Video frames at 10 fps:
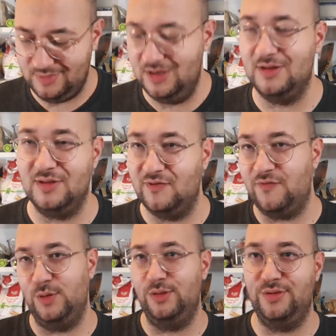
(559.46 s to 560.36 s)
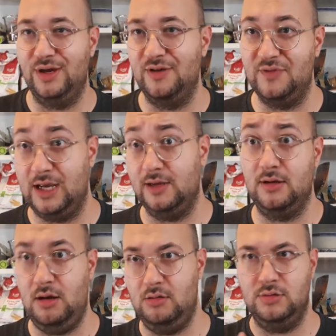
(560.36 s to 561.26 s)
the full thing of like,
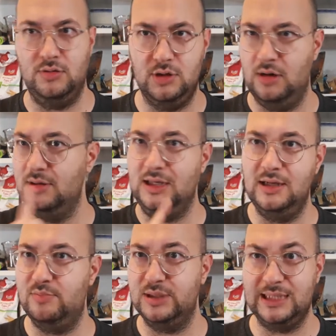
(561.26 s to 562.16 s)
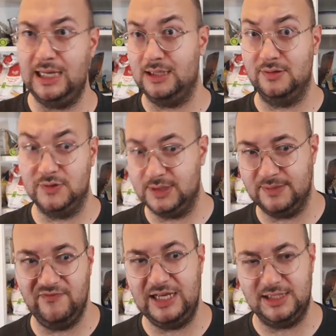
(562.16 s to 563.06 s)
no, you can only eat potatoes and
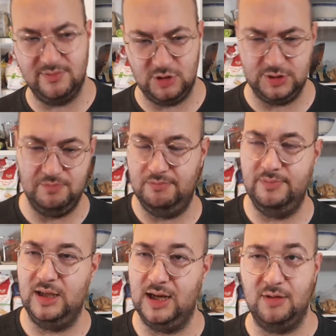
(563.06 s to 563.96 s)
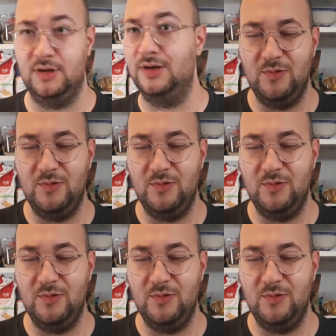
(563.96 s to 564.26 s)
some vegetables, and you know, like,